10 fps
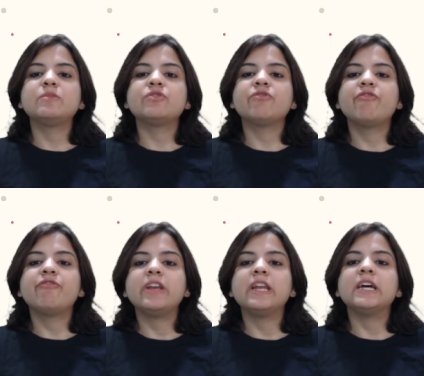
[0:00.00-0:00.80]
to
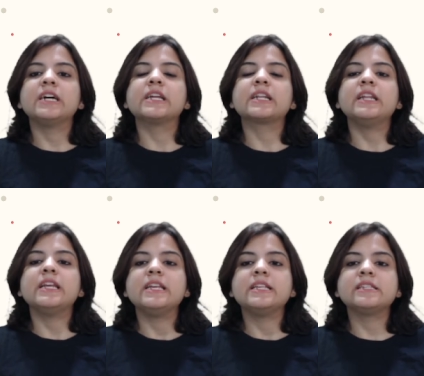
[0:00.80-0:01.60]
feel a little
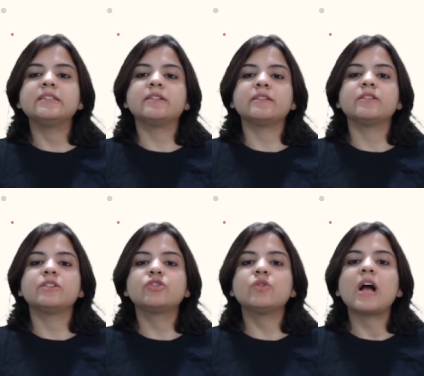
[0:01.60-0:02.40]
easier,
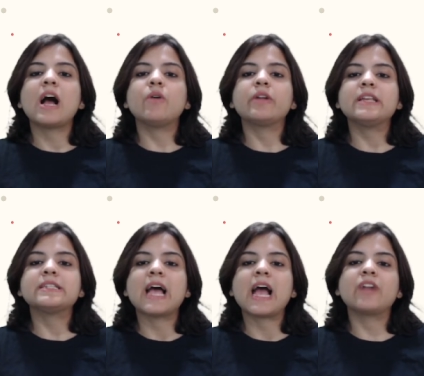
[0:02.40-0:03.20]
took out his
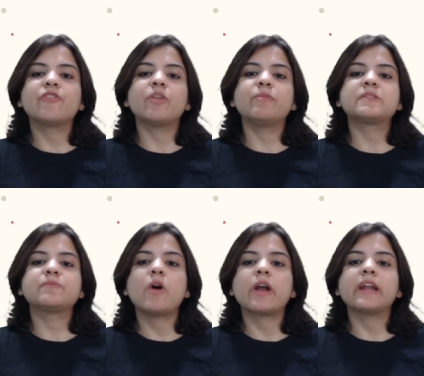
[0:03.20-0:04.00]
hand from his
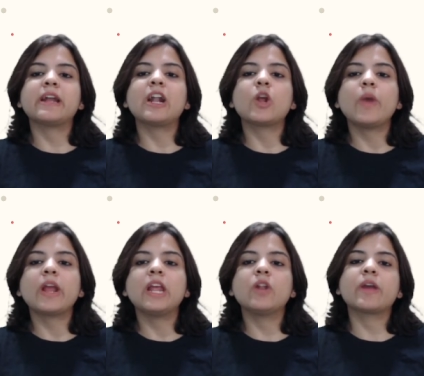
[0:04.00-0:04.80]
pocket and
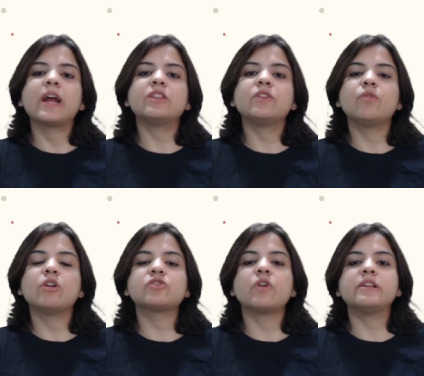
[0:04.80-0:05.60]
quickly looked at the
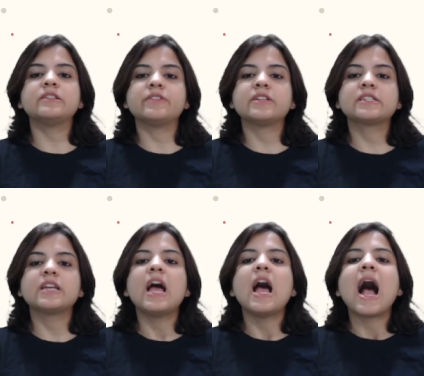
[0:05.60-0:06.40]
watch on his wrist.
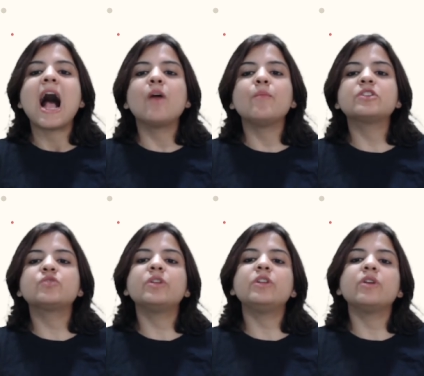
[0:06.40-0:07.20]
How much
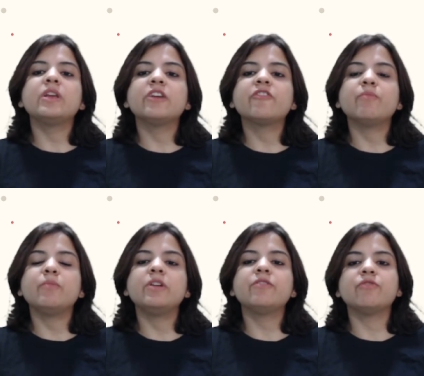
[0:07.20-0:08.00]
will you give
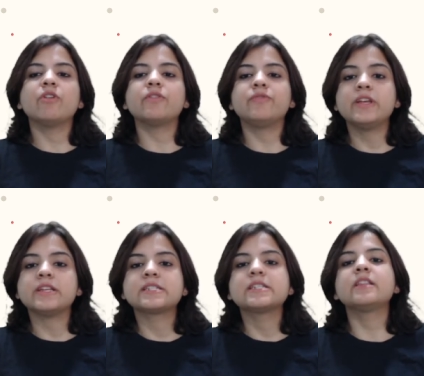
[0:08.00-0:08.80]
me for
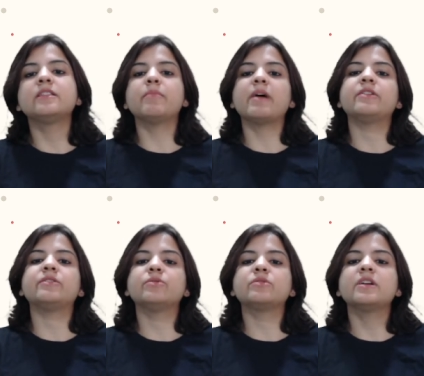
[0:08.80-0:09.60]
this? The man
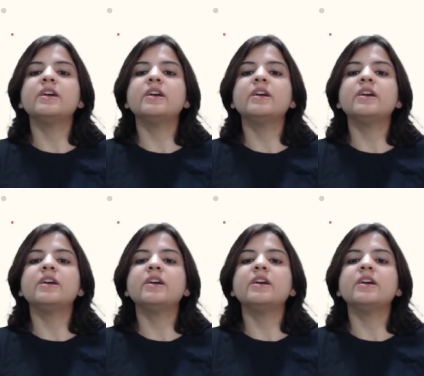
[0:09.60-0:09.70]
wrote.